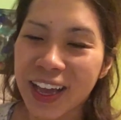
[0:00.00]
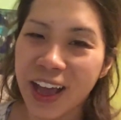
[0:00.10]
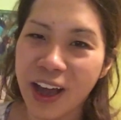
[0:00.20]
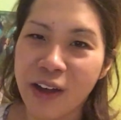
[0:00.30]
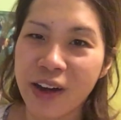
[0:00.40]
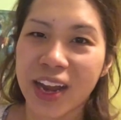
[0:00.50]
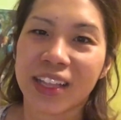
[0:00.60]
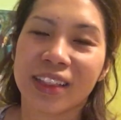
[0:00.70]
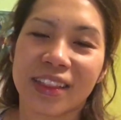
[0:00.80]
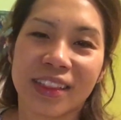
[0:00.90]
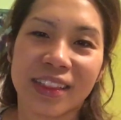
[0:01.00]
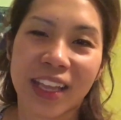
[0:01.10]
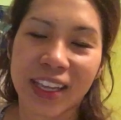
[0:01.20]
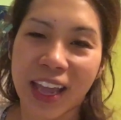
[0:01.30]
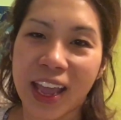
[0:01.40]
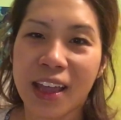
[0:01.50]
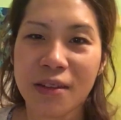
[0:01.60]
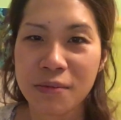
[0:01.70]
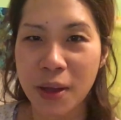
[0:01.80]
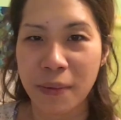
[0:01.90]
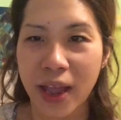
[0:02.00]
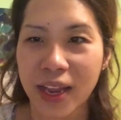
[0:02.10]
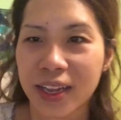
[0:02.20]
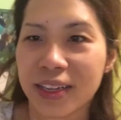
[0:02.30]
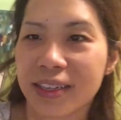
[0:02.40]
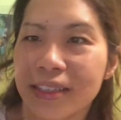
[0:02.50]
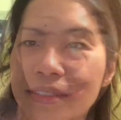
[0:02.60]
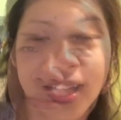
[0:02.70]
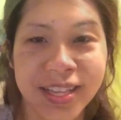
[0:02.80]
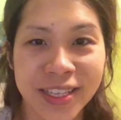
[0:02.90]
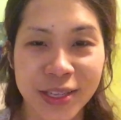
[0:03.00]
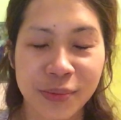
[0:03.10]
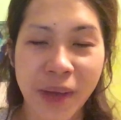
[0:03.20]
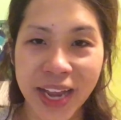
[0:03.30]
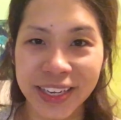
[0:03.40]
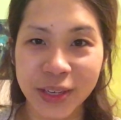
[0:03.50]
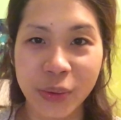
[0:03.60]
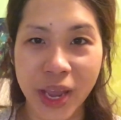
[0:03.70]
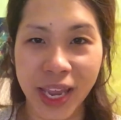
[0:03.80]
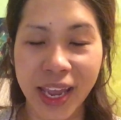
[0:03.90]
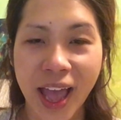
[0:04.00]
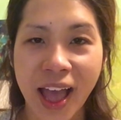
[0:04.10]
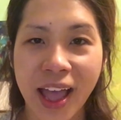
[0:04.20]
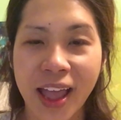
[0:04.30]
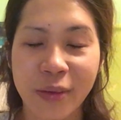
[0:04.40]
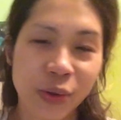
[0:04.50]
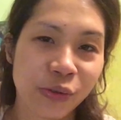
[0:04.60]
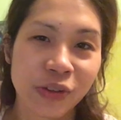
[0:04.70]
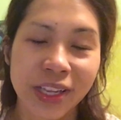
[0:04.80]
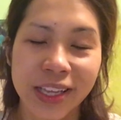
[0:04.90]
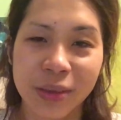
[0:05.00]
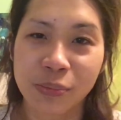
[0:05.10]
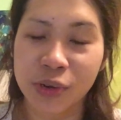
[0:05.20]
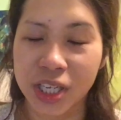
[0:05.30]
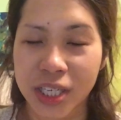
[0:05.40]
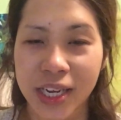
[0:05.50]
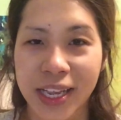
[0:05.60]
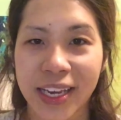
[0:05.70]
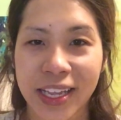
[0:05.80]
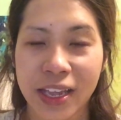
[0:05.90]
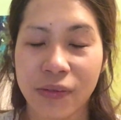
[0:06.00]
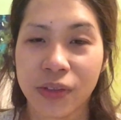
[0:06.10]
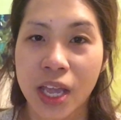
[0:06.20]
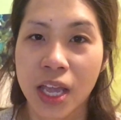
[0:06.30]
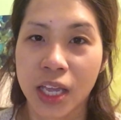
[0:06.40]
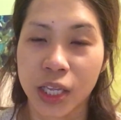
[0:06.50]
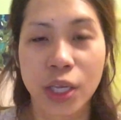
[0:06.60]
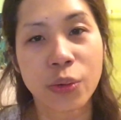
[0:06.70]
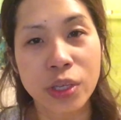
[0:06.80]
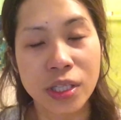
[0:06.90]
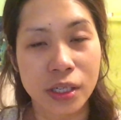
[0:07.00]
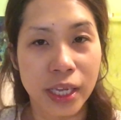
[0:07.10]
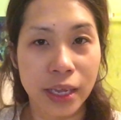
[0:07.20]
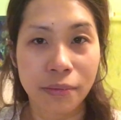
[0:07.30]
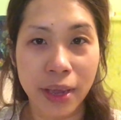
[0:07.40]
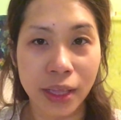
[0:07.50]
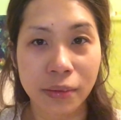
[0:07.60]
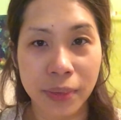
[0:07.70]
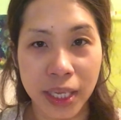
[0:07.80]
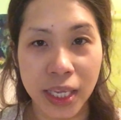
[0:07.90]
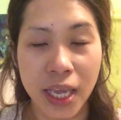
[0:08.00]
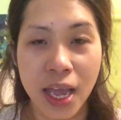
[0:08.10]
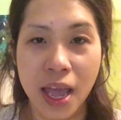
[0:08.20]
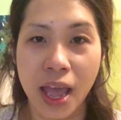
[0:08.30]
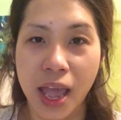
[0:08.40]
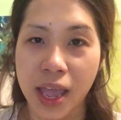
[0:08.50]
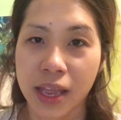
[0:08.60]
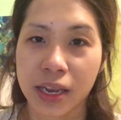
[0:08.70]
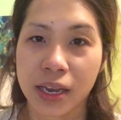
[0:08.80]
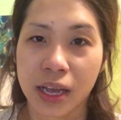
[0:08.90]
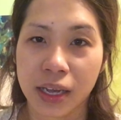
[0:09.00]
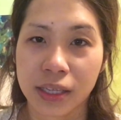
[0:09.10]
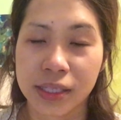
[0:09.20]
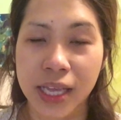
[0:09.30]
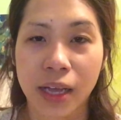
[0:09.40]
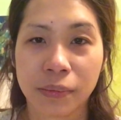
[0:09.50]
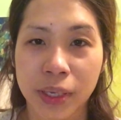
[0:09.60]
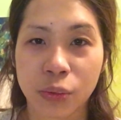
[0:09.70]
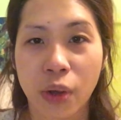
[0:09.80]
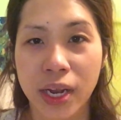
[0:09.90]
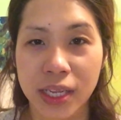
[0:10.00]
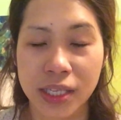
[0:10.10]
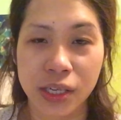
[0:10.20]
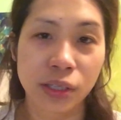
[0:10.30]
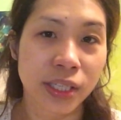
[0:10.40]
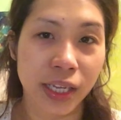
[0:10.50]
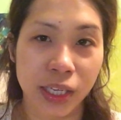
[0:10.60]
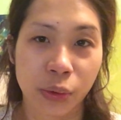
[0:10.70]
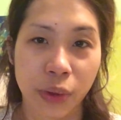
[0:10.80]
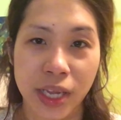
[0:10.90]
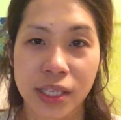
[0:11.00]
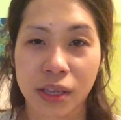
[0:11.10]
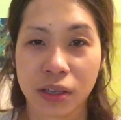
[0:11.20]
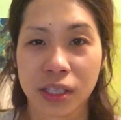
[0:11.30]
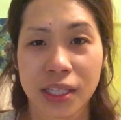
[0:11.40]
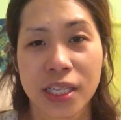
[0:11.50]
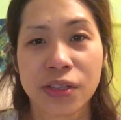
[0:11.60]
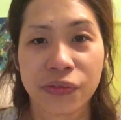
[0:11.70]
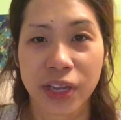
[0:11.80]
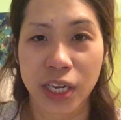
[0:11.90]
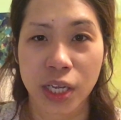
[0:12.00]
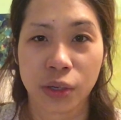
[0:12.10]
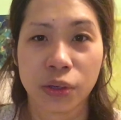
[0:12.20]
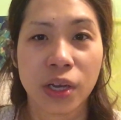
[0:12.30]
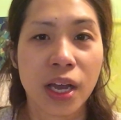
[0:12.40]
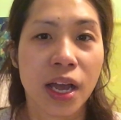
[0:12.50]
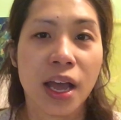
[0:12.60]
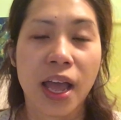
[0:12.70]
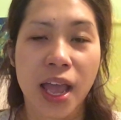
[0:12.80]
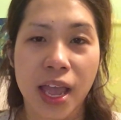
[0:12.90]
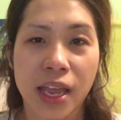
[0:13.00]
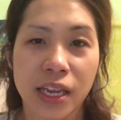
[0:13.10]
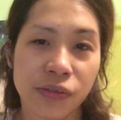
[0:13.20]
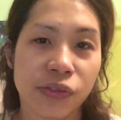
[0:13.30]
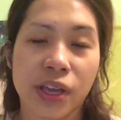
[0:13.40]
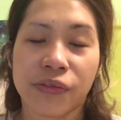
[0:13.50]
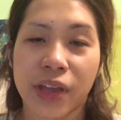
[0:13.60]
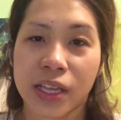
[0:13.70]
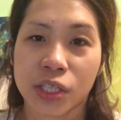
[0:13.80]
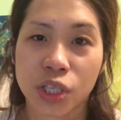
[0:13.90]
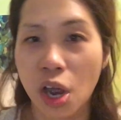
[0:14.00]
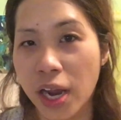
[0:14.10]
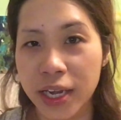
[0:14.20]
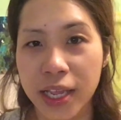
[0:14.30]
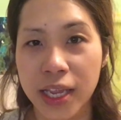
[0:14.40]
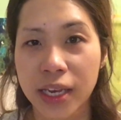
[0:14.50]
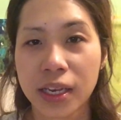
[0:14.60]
All right, take care. Bye bye. So by the way, I would really appreciate it if you would to email me and tell me what is your takeaways on this video, and if you have enjoyed it,